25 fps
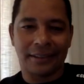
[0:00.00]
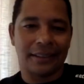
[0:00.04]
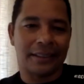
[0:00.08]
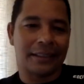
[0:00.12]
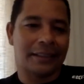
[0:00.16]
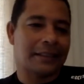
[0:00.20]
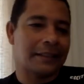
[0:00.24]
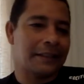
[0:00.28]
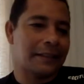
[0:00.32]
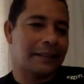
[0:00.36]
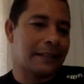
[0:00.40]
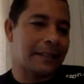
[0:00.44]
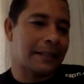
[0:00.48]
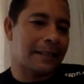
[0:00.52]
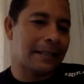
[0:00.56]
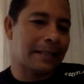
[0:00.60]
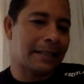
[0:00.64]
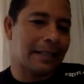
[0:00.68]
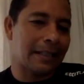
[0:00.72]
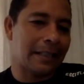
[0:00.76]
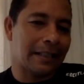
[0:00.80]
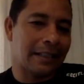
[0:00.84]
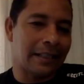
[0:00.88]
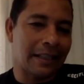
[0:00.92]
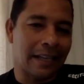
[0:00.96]

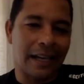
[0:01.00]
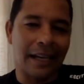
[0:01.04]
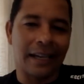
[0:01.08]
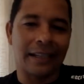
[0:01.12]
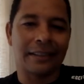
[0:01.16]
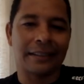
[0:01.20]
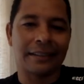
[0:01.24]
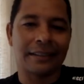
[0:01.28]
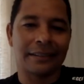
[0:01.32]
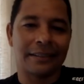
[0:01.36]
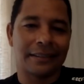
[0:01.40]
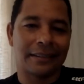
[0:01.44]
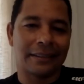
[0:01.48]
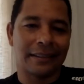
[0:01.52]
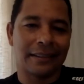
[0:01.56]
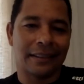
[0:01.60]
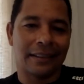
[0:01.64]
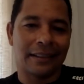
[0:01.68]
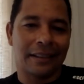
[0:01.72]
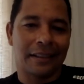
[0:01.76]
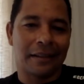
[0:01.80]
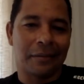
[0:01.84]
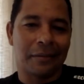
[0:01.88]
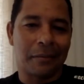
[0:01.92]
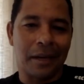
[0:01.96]
And Jens,
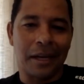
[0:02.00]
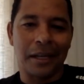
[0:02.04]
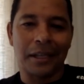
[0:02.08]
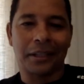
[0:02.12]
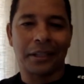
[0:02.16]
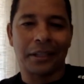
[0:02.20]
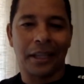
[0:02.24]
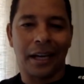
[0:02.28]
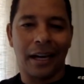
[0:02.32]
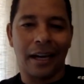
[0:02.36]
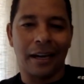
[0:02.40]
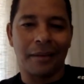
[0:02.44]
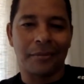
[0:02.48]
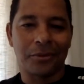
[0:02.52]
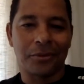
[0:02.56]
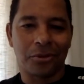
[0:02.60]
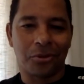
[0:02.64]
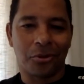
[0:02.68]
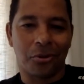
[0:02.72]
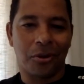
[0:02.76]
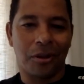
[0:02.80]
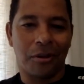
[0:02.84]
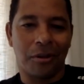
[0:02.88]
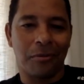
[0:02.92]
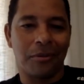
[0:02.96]
many times
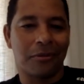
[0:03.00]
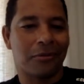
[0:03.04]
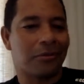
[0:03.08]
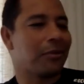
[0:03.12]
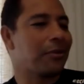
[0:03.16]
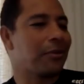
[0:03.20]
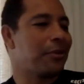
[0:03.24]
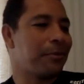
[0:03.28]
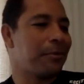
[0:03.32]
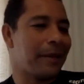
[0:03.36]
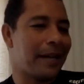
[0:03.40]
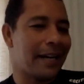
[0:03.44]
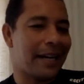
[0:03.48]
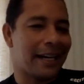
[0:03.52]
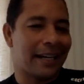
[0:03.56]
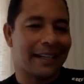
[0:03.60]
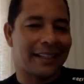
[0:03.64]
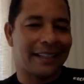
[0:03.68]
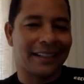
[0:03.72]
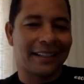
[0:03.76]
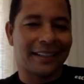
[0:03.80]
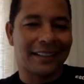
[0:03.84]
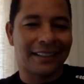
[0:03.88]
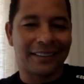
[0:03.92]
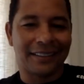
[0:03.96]
screaming from the
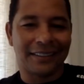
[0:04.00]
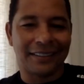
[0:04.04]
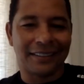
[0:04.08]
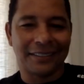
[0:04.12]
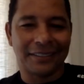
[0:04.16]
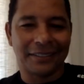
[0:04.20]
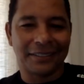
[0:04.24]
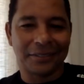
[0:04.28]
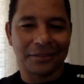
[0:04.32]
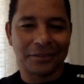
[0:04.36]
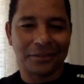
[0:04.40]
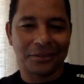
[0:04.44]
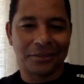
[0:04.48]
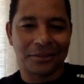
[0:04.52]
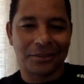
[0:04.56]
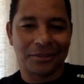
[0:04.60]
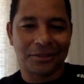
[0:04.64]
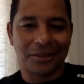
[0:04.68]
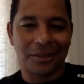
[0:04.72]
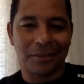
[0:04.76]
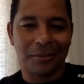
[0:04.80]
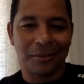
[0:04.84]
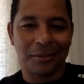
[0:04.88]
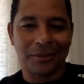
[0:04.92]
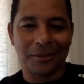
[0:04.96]
back, you know, to
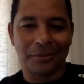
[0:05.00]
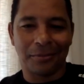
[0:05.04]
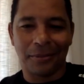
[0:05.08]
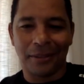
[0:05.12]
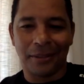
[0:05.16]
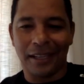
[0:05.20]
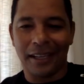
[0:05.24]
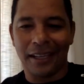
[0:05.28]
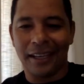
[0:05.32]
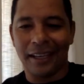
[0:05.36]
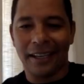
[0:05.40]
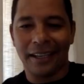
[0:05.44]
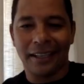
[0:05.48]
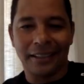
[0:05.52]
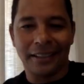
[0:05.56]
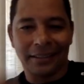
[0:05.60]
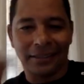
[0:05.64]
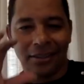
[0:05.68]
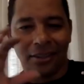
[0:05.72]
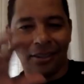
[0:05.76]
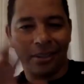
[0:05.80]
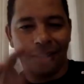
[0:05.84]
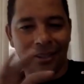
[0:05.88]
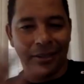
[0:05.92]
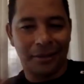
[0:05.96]
some of the players,
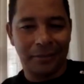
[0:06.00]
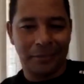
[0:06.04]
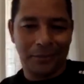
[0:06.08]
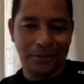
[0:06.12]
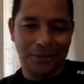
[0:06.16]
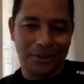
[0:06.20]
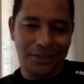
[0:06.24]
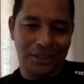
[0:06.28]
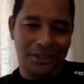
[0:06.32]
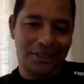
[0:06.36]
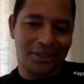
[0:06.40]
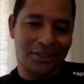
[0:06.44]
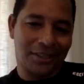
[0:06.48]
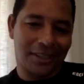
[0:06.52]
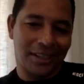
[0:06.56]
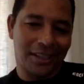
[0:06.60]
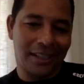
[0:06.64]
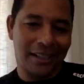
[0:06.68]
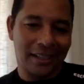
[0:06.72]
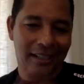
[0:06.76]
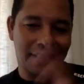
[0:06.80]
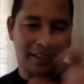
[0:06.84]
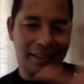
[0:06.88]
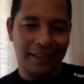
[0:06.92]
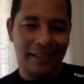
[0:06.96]
oh, position
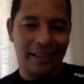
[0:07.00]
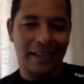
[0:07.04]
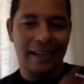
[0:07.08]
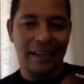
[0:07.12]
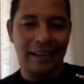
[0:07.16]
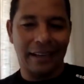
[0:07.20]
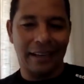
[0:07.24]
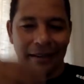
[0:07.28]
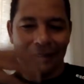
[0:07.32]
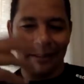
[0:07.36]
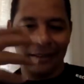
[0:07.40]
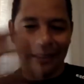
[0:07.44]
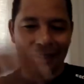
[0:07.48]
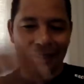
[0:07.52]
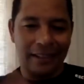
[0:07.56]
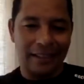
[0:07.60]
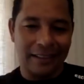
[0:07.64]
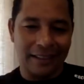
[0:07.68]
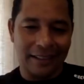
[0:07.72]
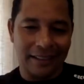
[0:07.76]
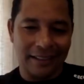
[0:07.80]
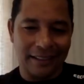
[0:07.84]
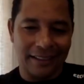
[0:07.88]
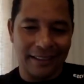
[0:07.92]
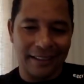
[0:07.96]
here, there, da,
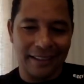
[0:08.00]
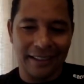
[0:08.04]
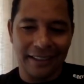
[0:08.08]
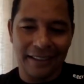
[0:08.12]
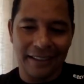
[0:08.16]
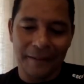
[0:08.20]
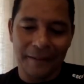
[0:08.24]
da, da.